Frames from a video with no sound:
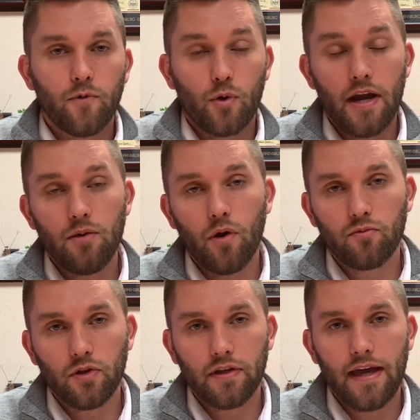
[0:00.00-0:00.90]
anyone
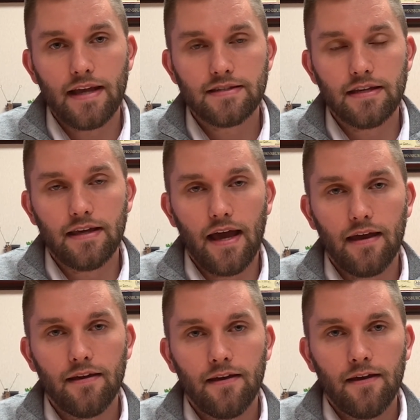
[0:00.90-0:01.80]
really at
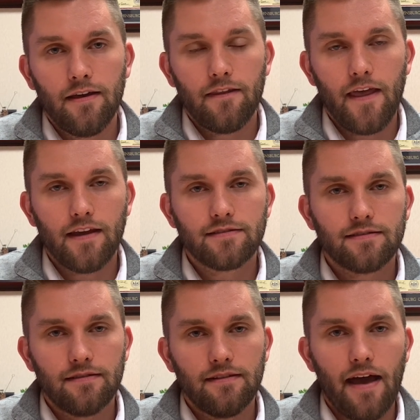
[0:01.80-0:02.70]
SEK.
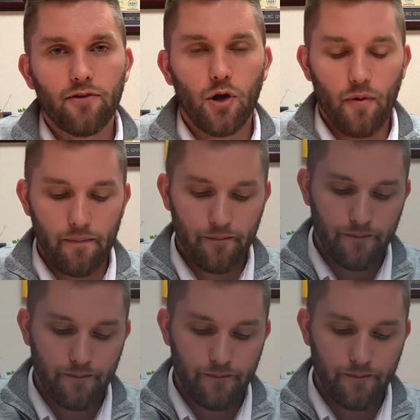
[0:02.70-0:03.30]
Thanks. Have a good one.